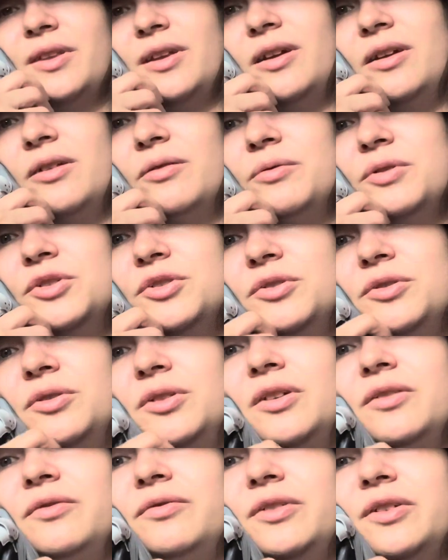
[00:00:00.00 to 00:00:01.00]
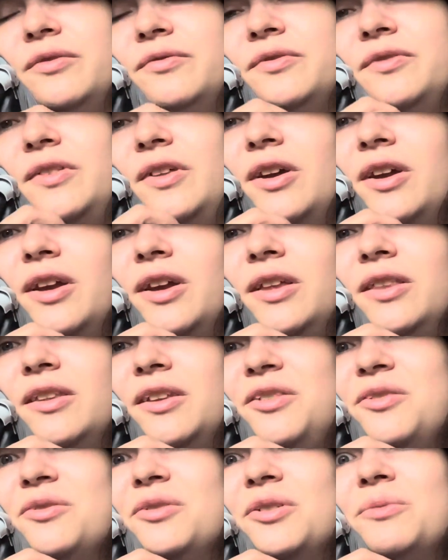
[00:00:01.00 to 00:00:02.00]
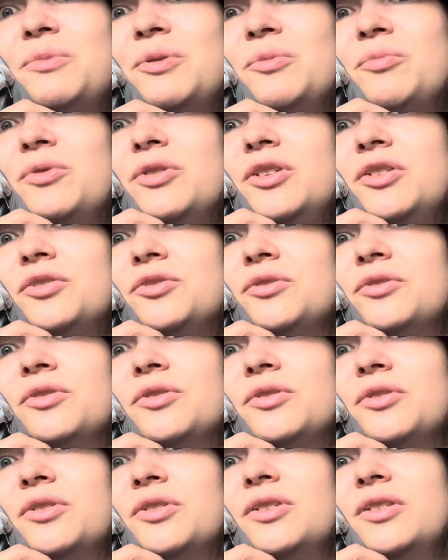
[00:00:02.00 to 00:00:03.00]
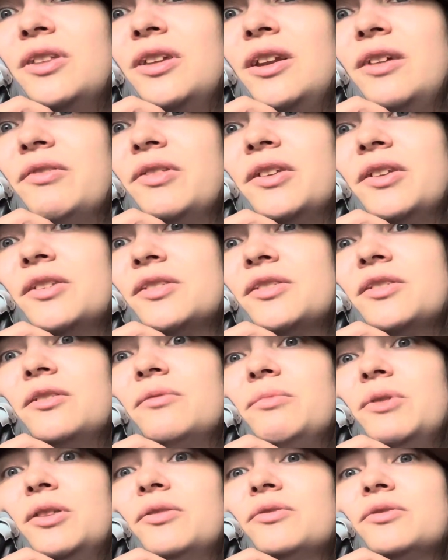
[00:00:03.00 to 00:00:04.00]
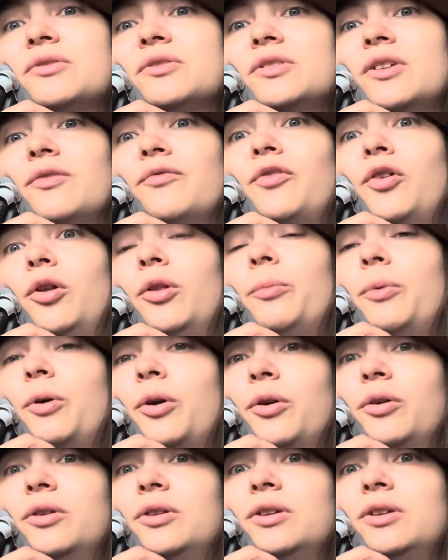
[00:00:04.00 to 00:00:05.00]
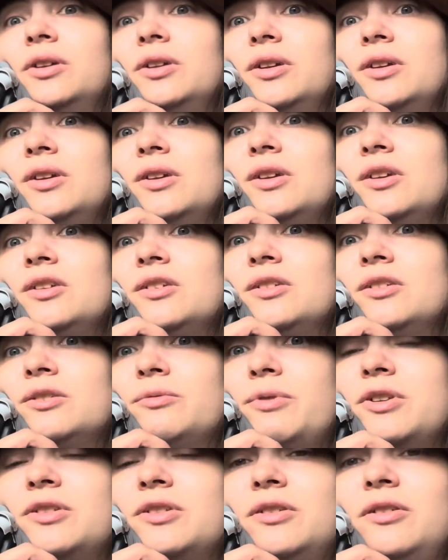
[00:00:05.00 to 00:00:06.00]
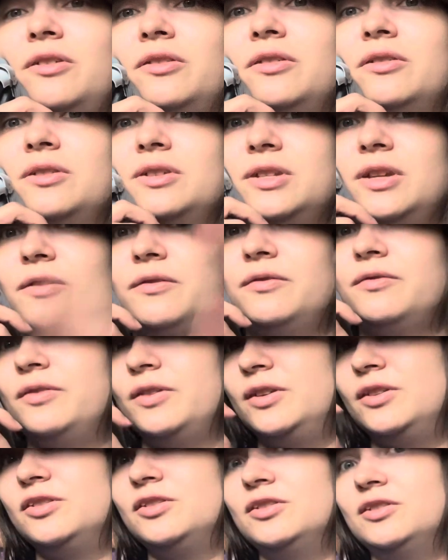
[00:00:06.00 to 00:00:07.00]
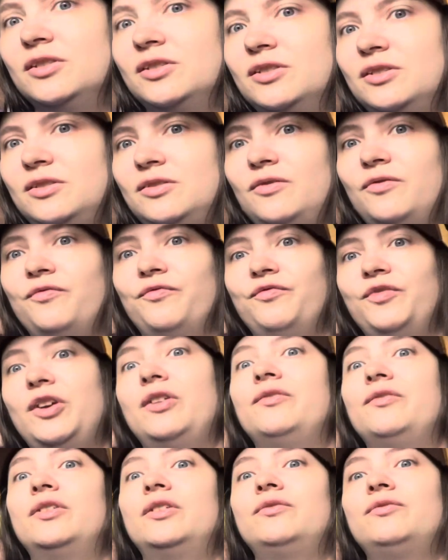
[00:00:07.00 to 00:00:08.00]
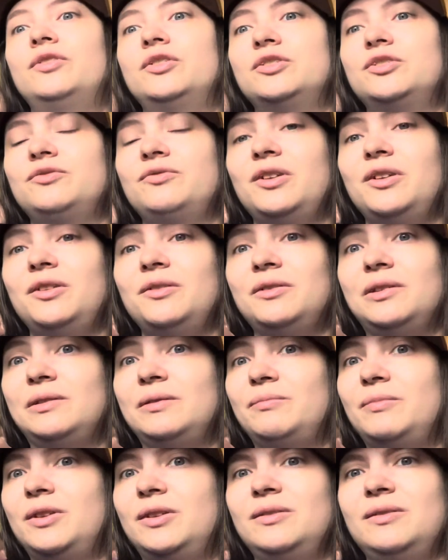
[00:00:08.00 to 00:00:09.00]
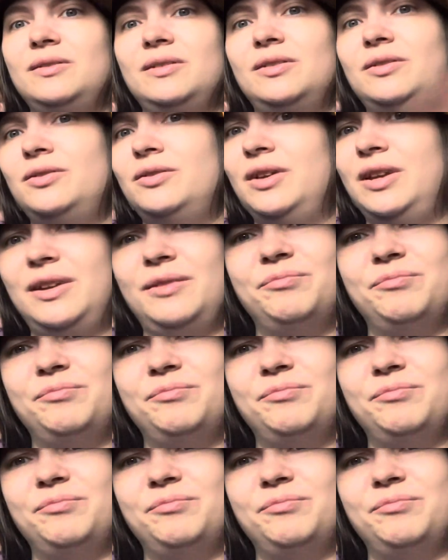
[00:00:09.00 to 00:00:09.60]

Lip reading: original FF line, then you can be pretty sure that everything's going to be loose and fall apart. Especially on their Seph, and it's just very, very frustrating. Oy.